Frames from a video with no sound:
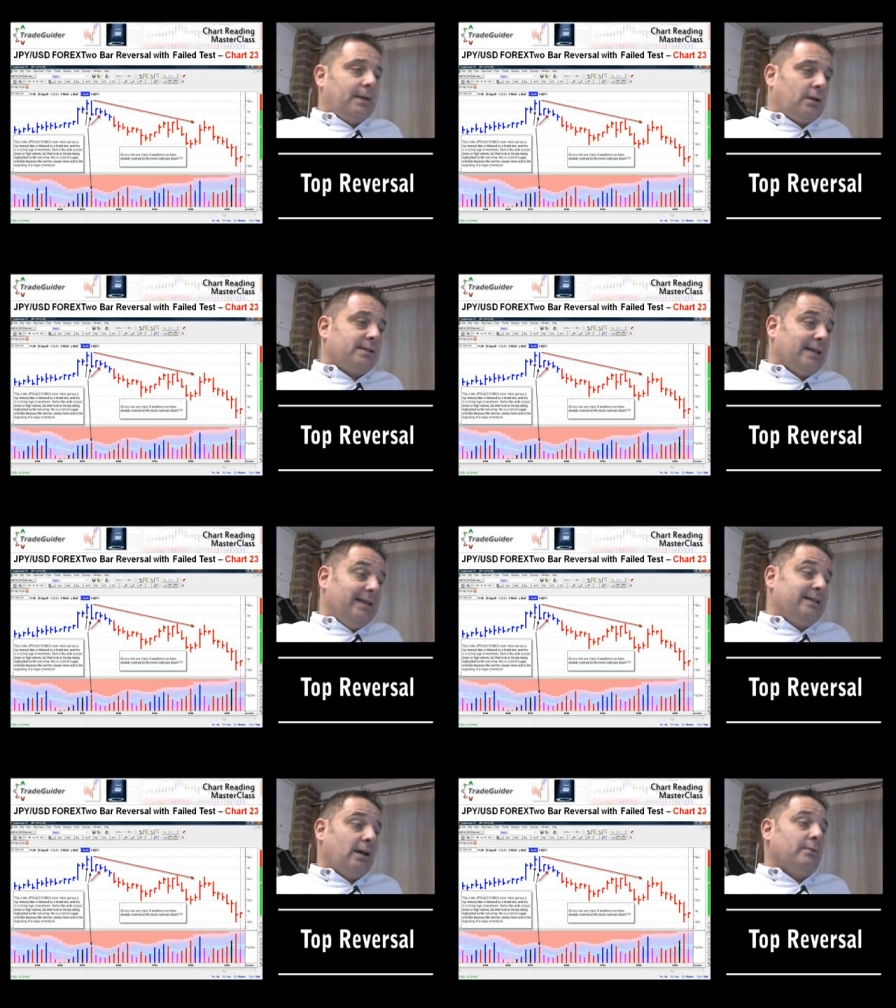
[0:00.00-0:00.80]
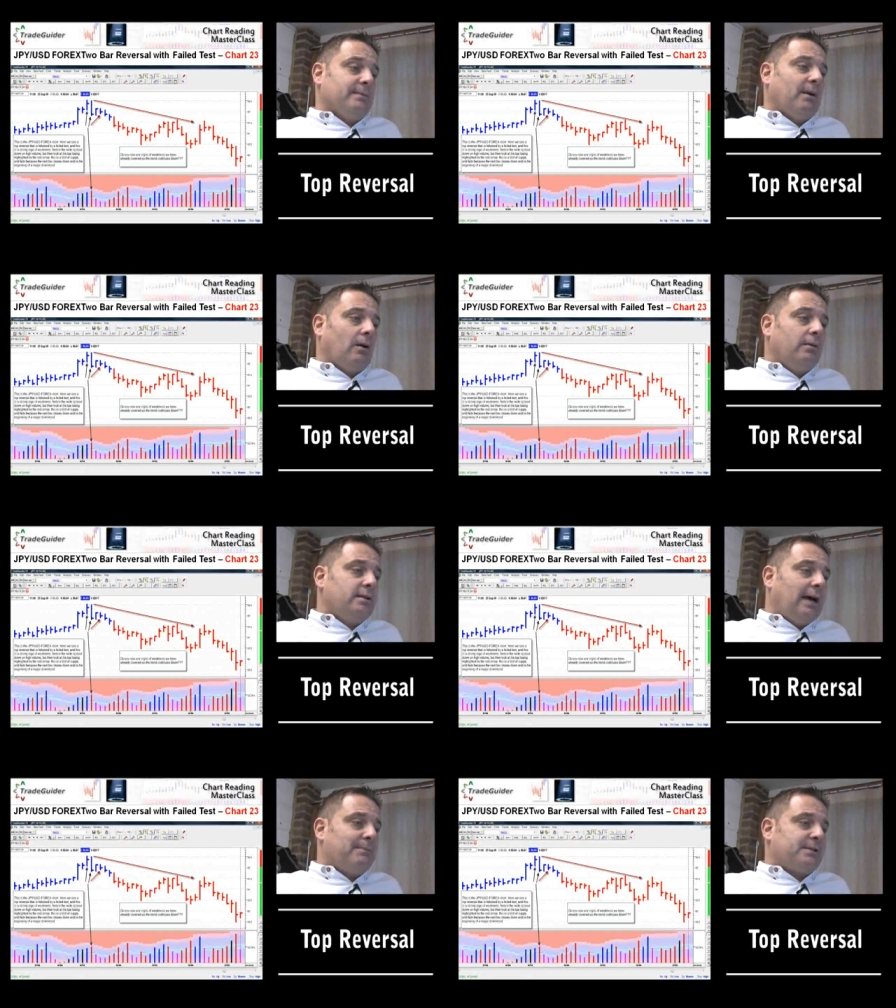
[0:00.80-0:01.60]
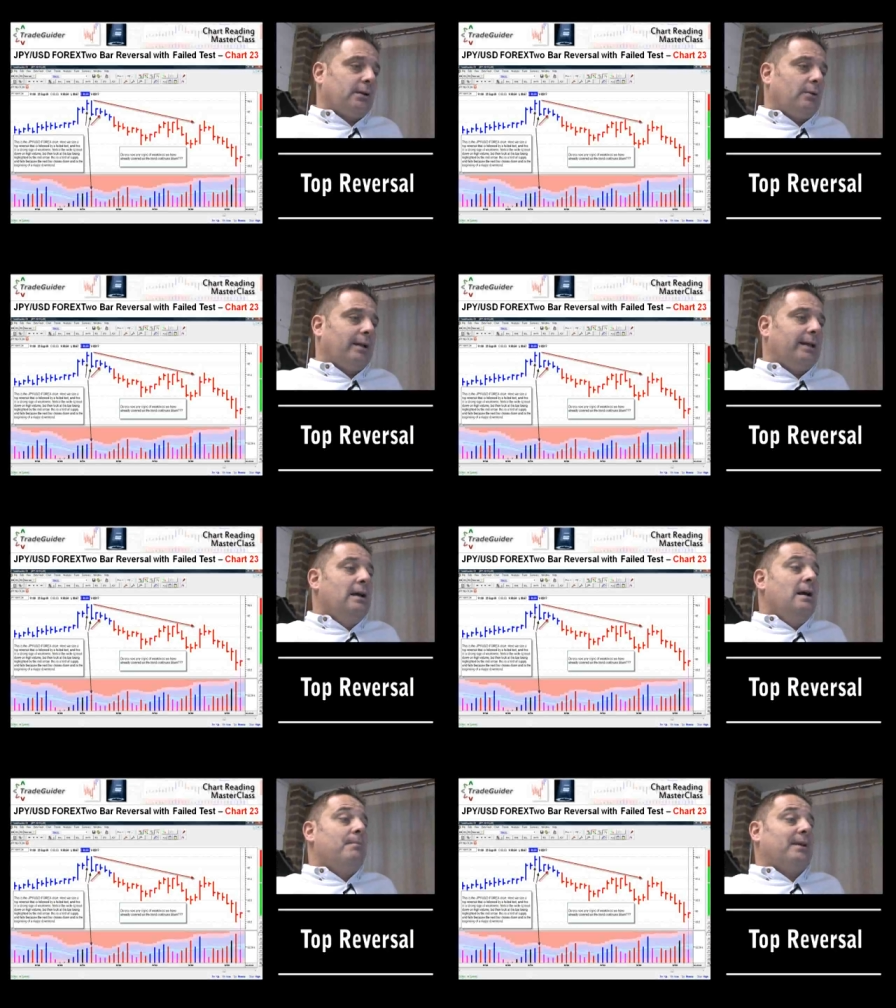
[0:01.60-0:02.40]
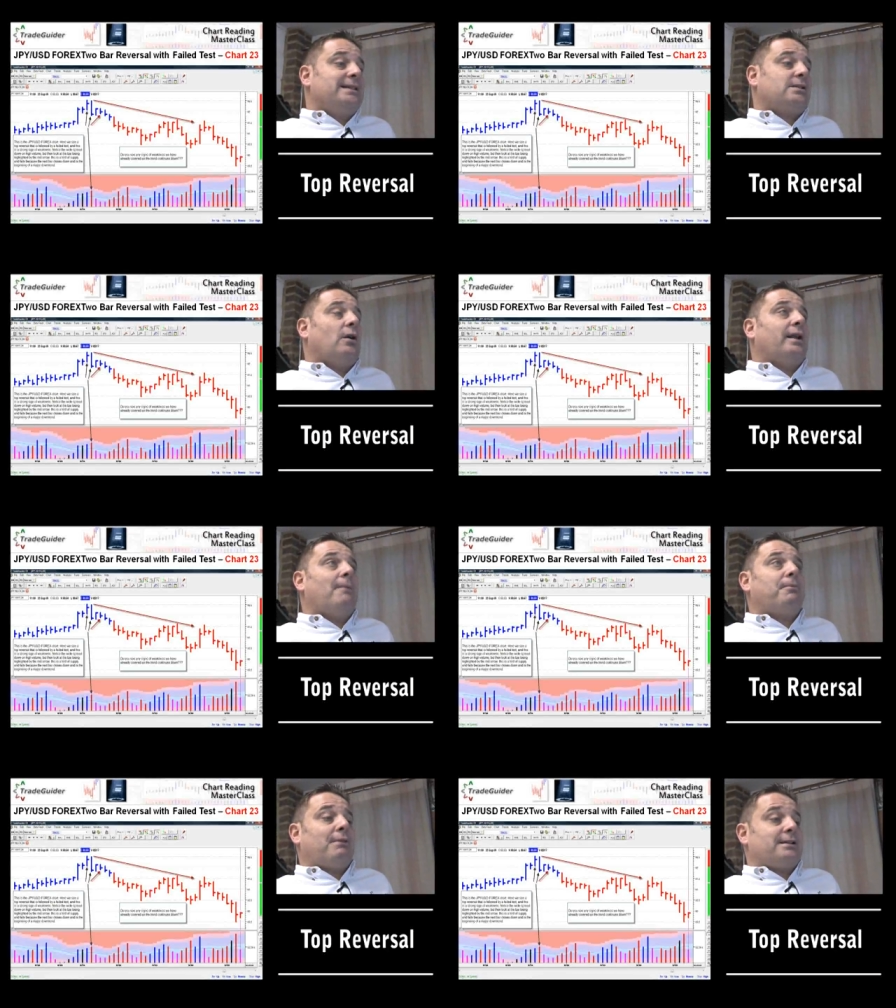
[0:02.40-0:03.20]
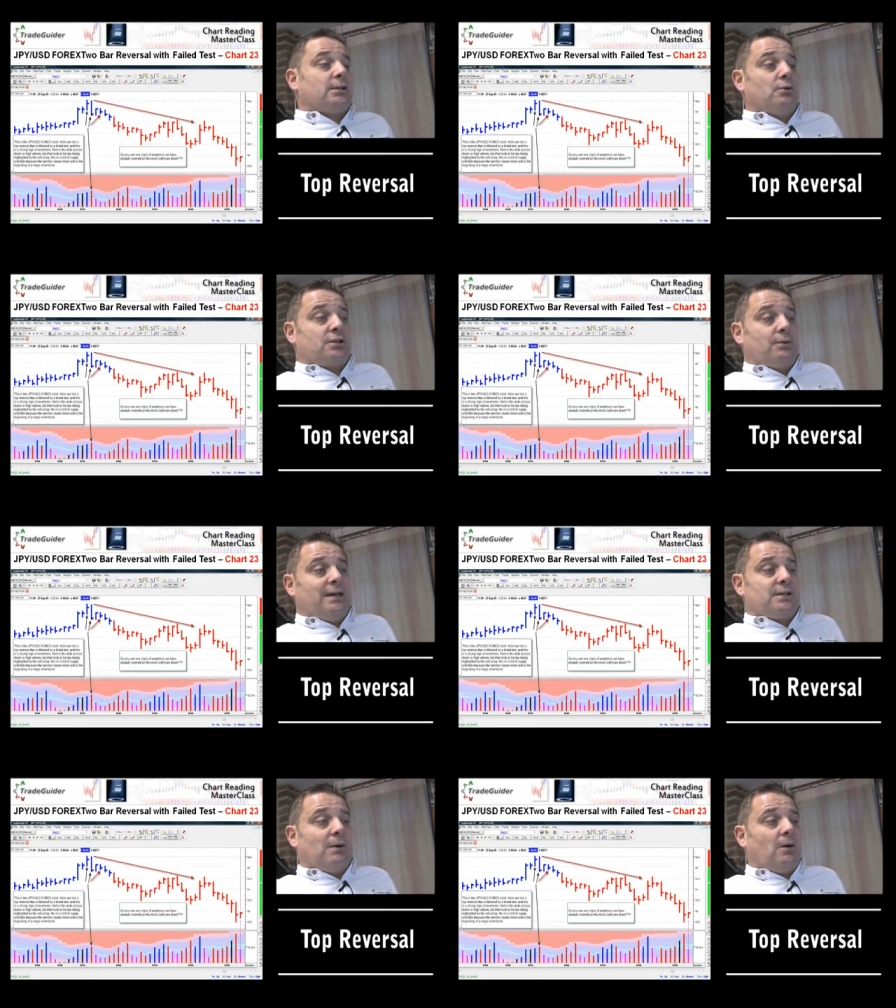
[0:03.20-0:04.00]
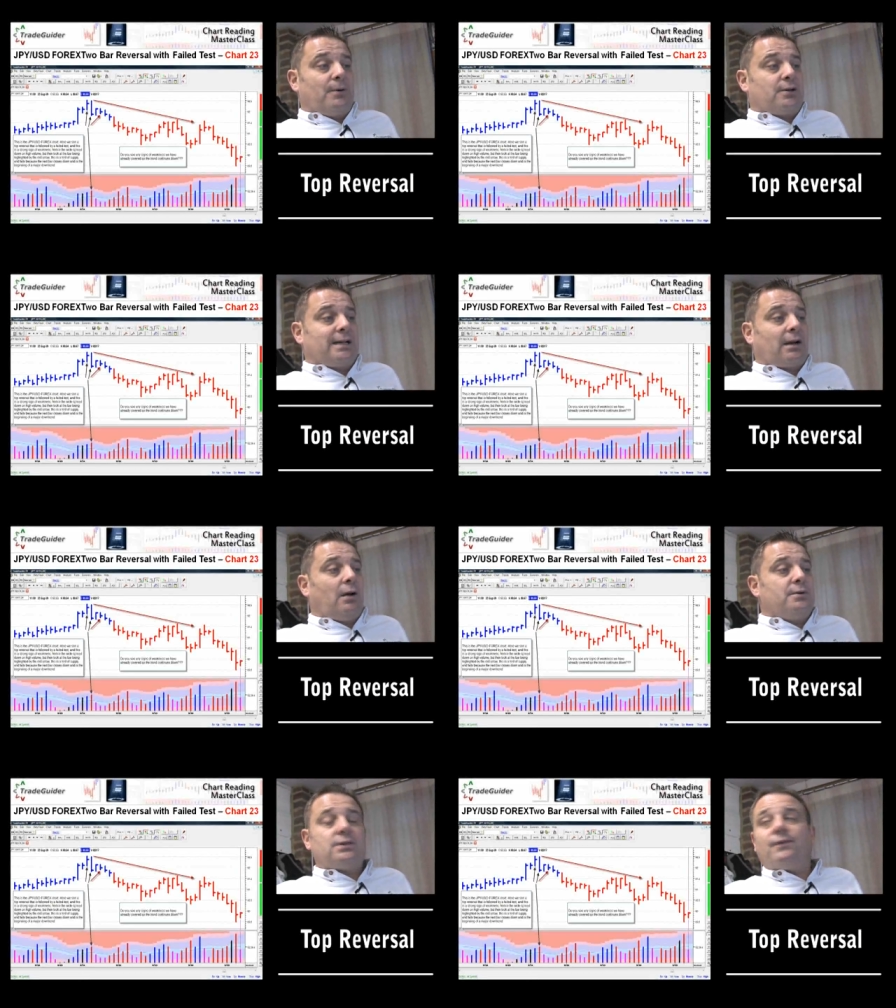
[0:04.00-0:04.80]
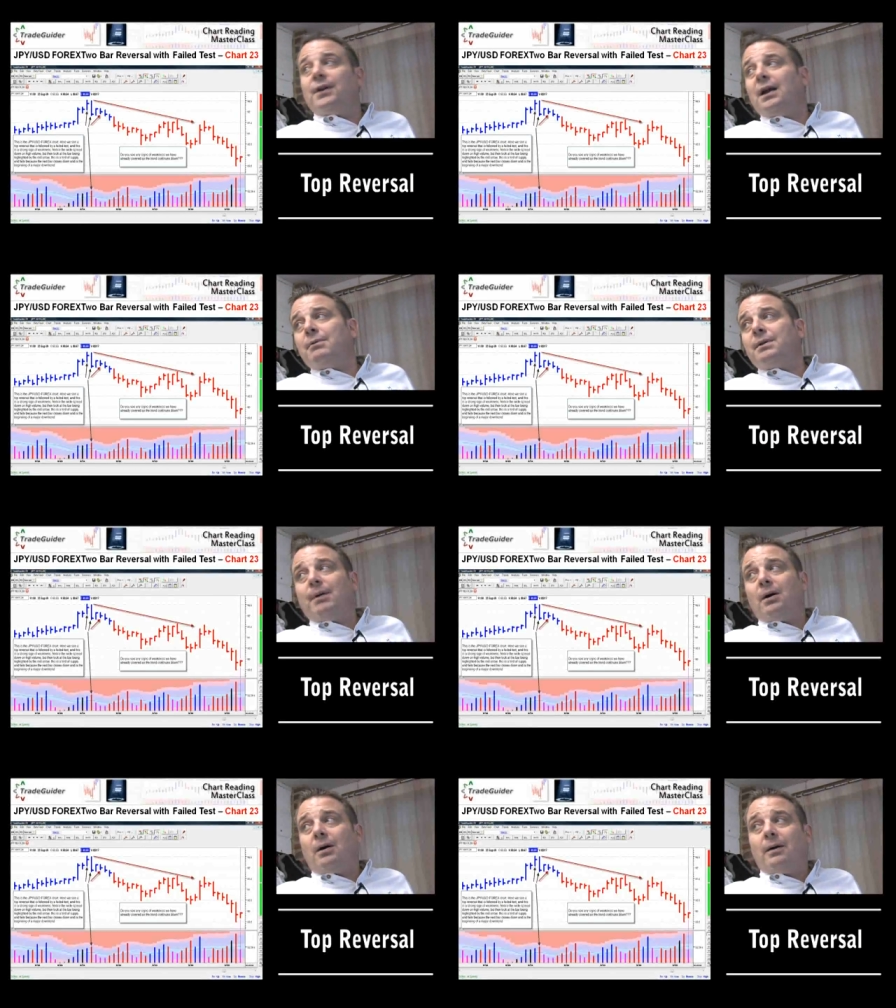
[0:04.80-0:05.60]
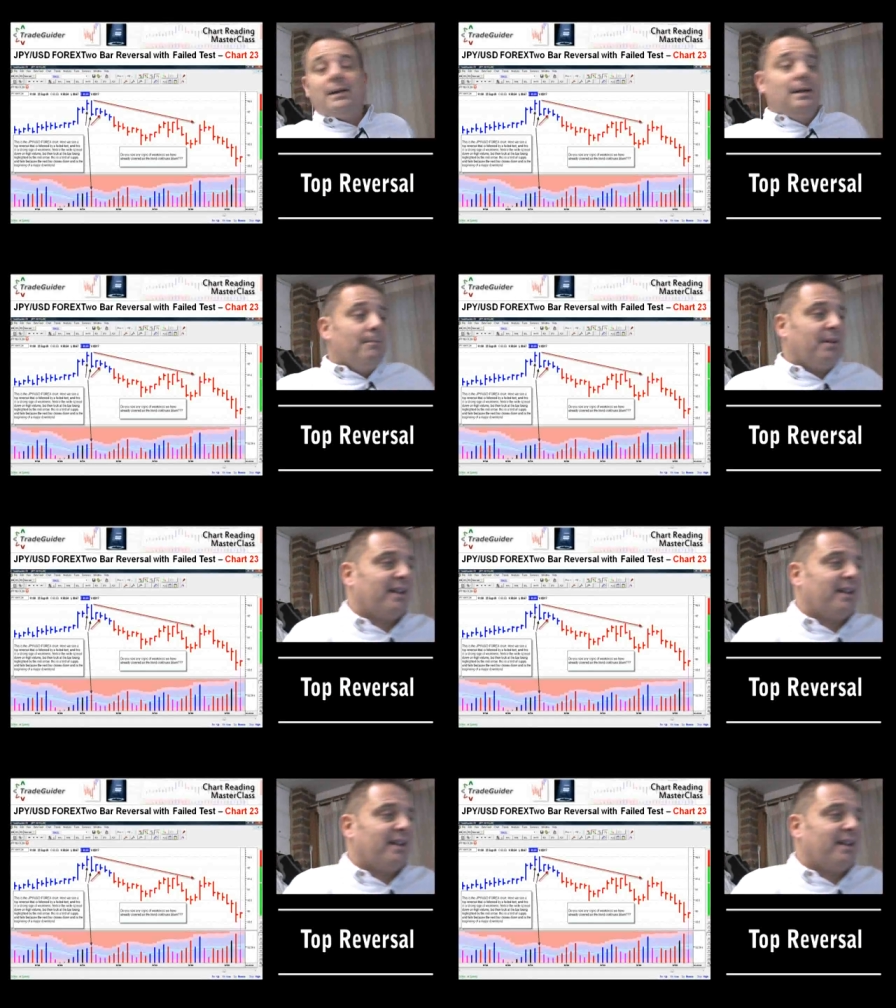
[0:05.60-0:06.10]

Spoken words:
because it is no demand, absolutely. But it's got an upthrust look to it as well, because it closes off the low of the bar. But the